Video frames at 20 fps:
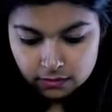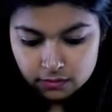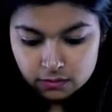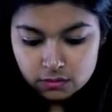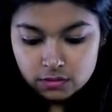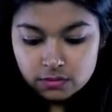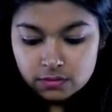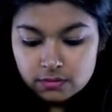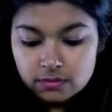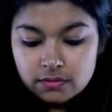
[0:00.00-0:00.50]

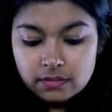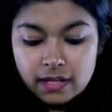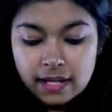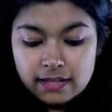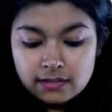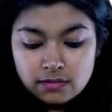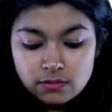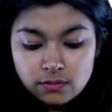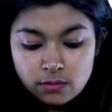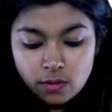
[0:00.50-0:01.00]
so
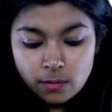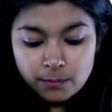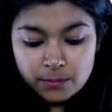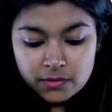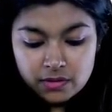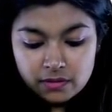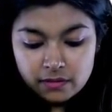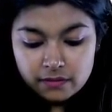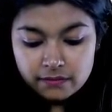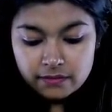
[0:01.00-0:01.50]
as you
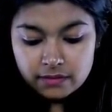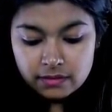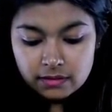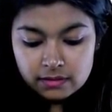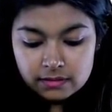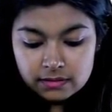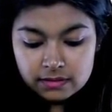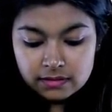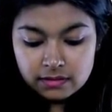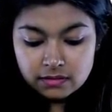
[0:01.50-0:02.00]
observed,
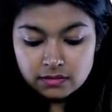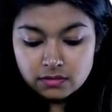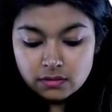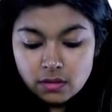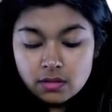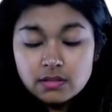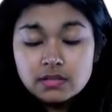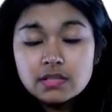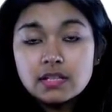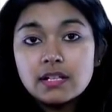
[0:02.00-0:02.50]
this is
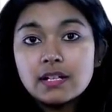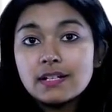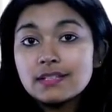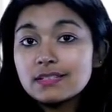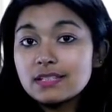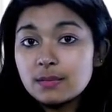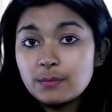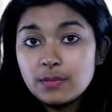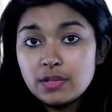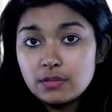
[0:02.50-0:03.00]
not a
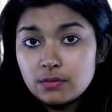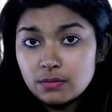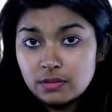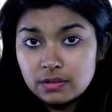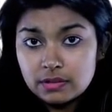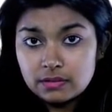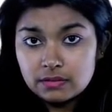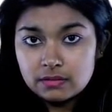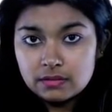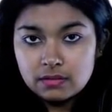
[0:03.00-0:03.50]

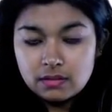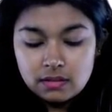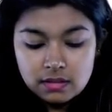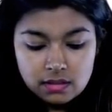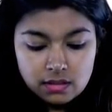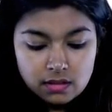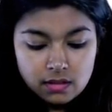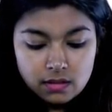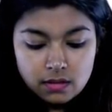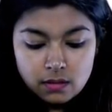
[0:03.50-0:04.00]
semicolon.
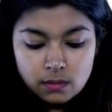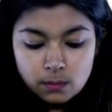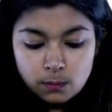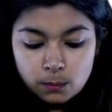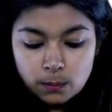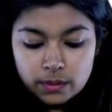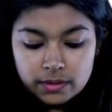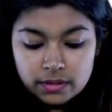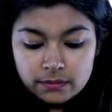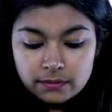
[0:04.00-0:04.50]

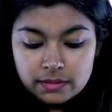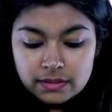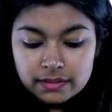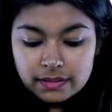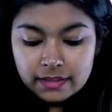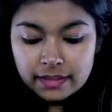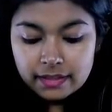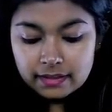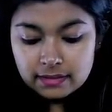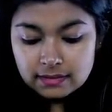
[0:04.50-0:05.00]
Whatever
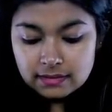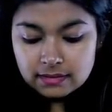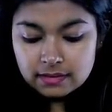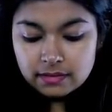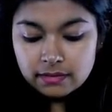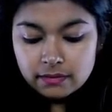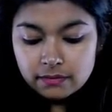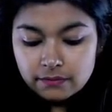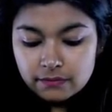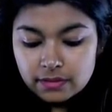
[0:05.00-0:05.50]

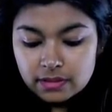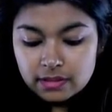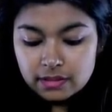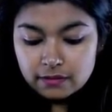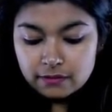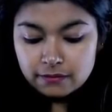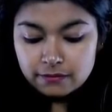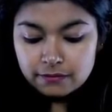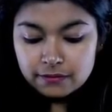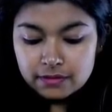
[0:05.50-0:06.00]
case we
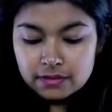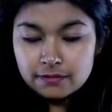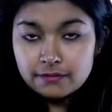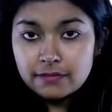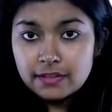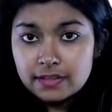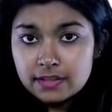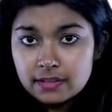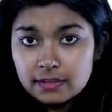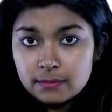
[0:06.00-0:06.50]
give with the
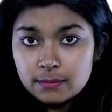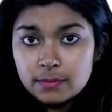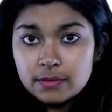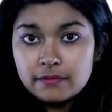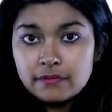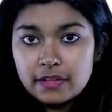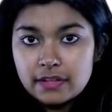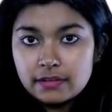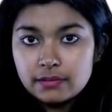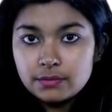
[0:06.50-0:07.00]
variable
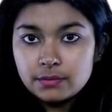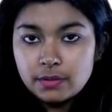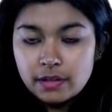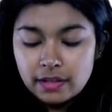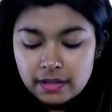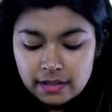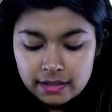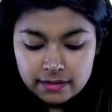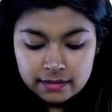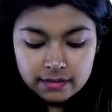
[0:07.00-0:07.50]
value
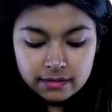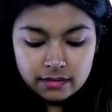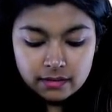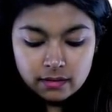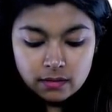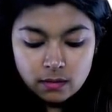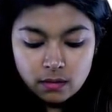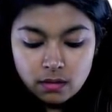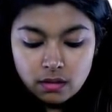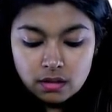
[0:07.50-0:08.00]
here,
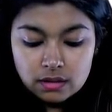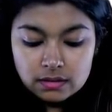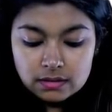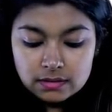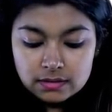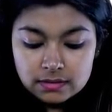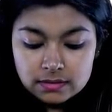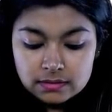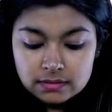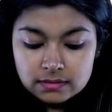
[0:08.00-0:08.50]
all
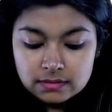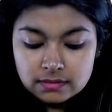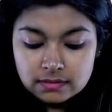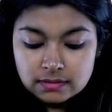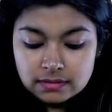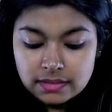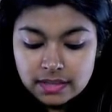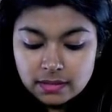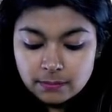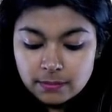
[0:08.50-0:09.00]
the
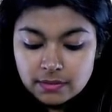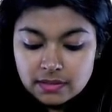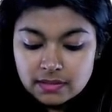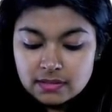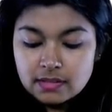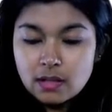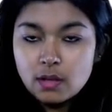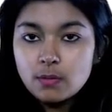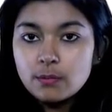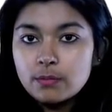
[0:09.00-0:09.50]

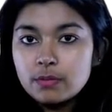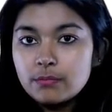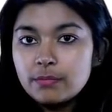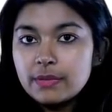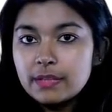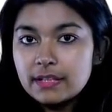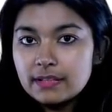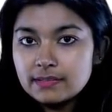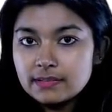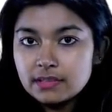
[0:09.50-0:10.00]
statements now will
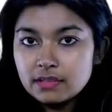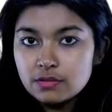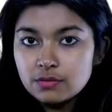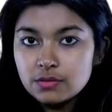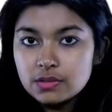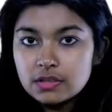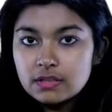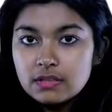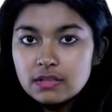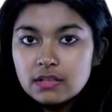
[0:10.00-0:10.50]
be
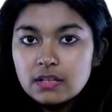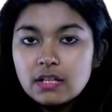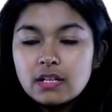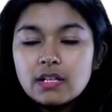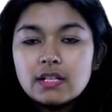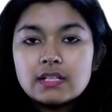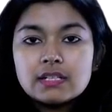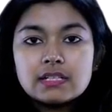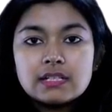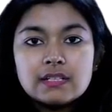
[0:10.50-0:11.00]
executed
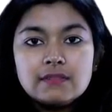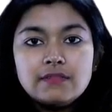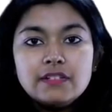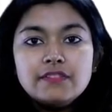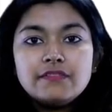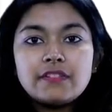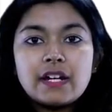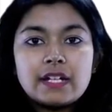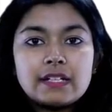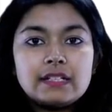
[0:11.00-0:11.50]
till
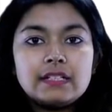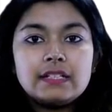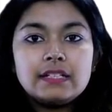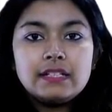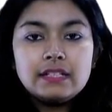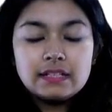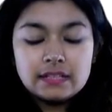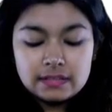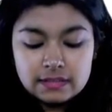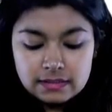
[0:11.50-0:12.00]
we
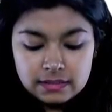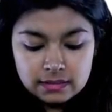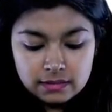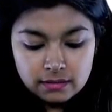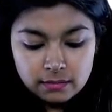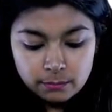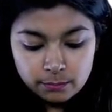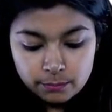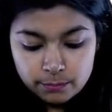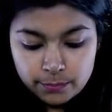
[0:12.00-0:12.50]
finally hit
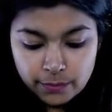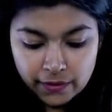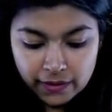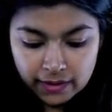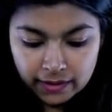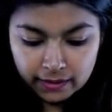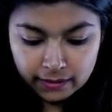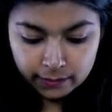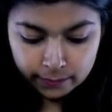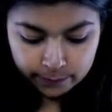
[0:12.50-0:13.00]

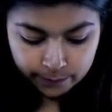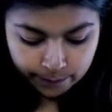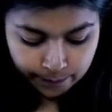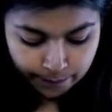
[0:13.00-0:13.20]
break.